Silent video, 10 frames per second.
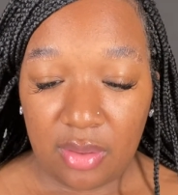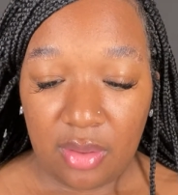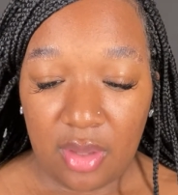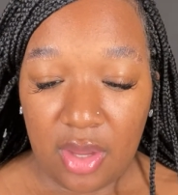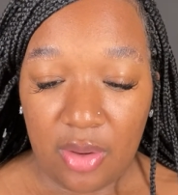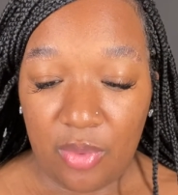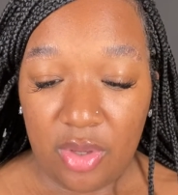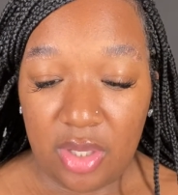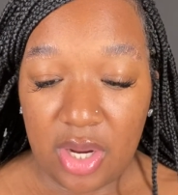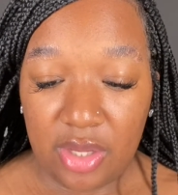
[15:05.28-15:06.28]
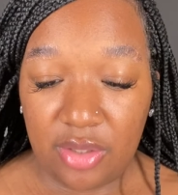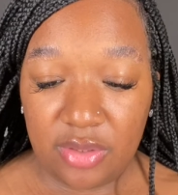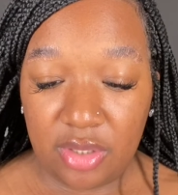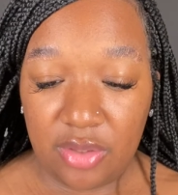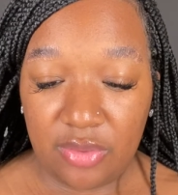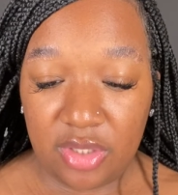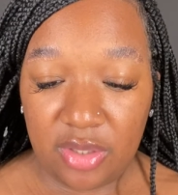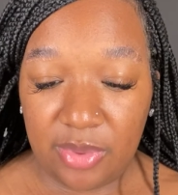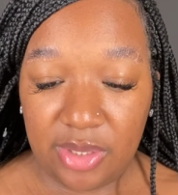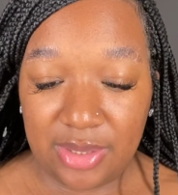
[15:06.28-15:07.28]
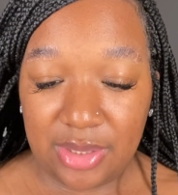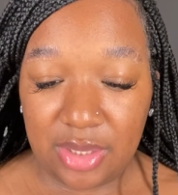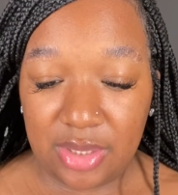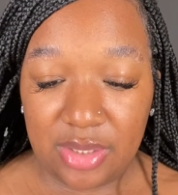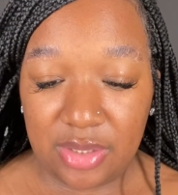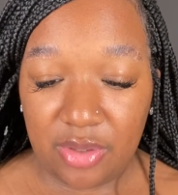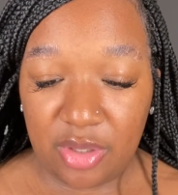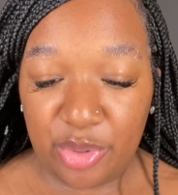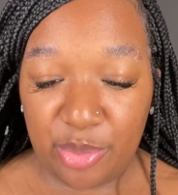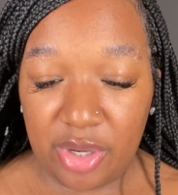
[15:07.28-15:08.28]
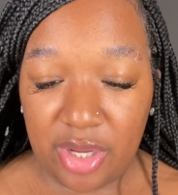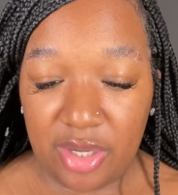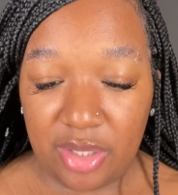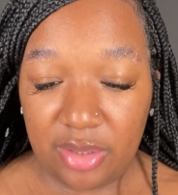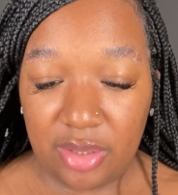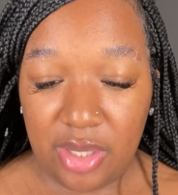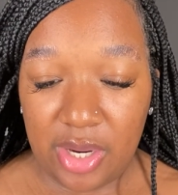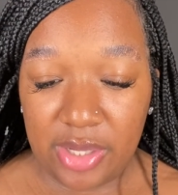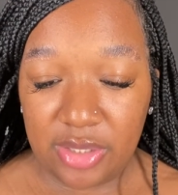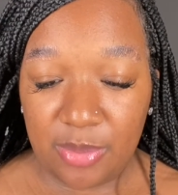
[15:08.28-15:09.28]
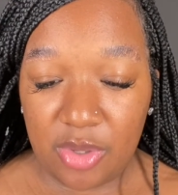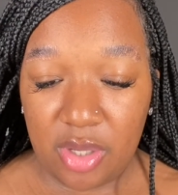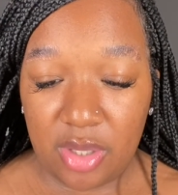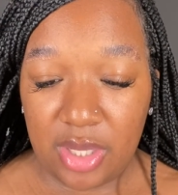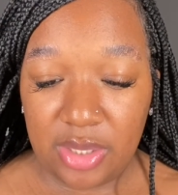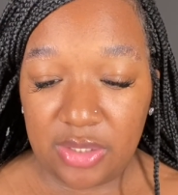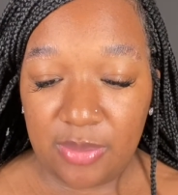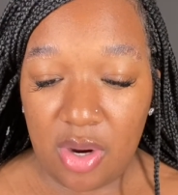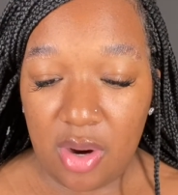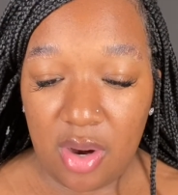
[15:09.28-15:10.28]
I would not use a Q-tip because it's going to soak up your product. Not smart, not smart.